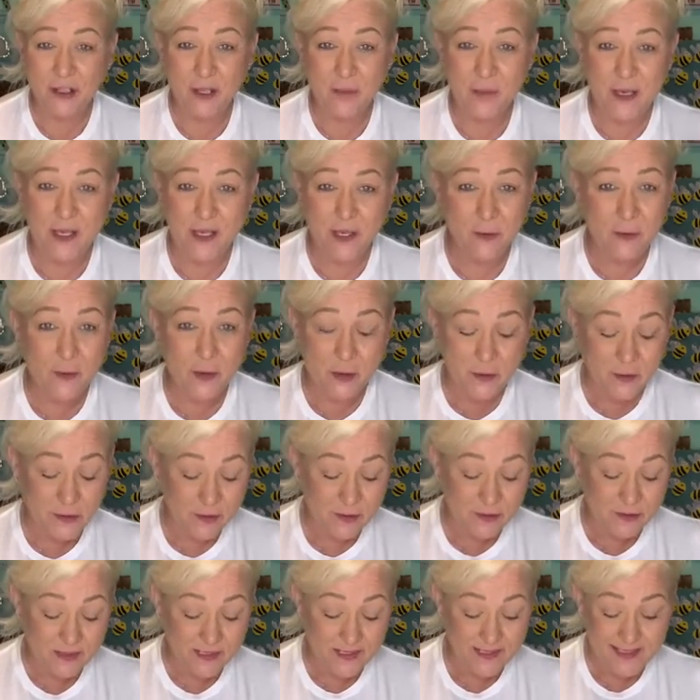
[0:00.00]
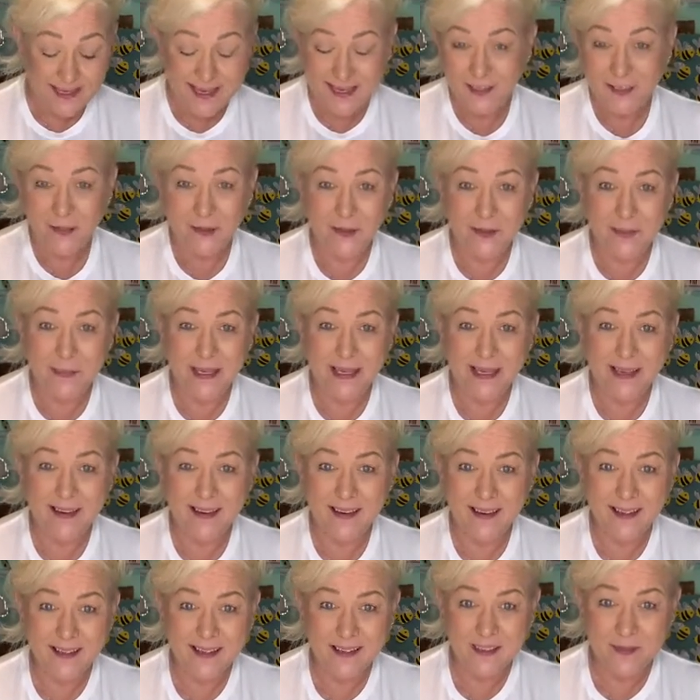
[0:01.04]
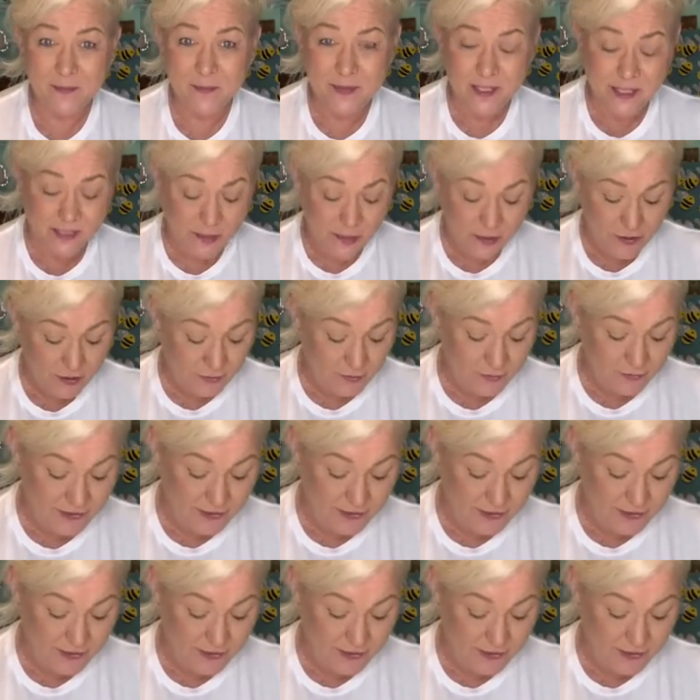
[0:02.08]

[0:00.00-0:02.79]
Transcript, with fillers: You can make your own little design. You can make it custom to you.